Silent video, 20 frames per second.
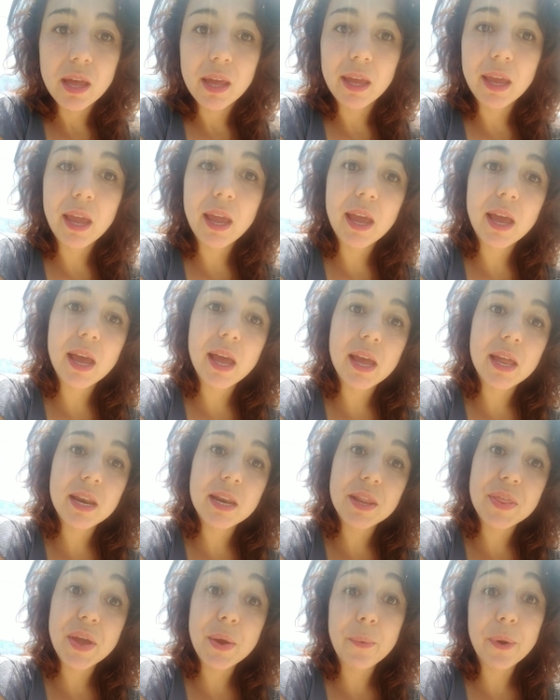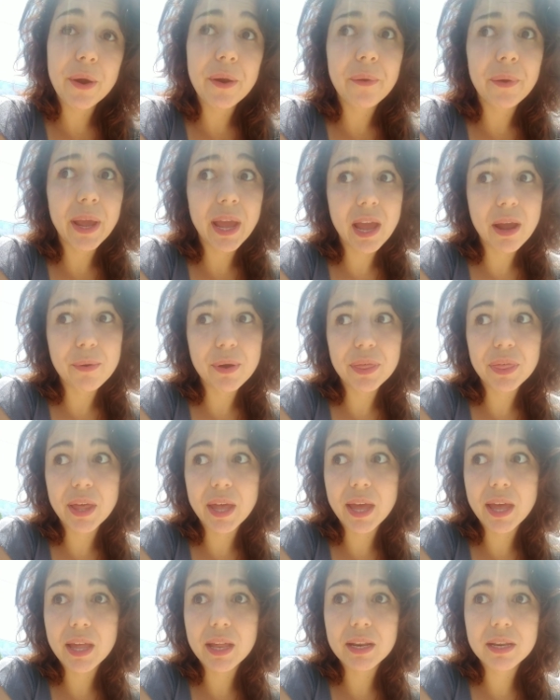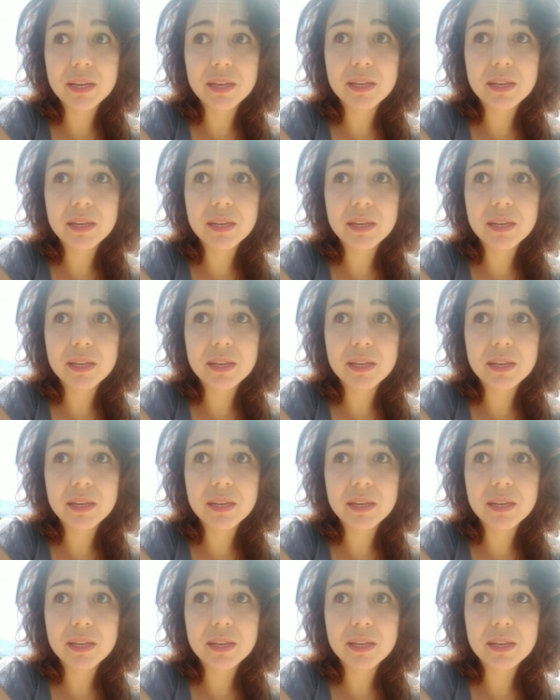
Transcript: and they weren't okay with it.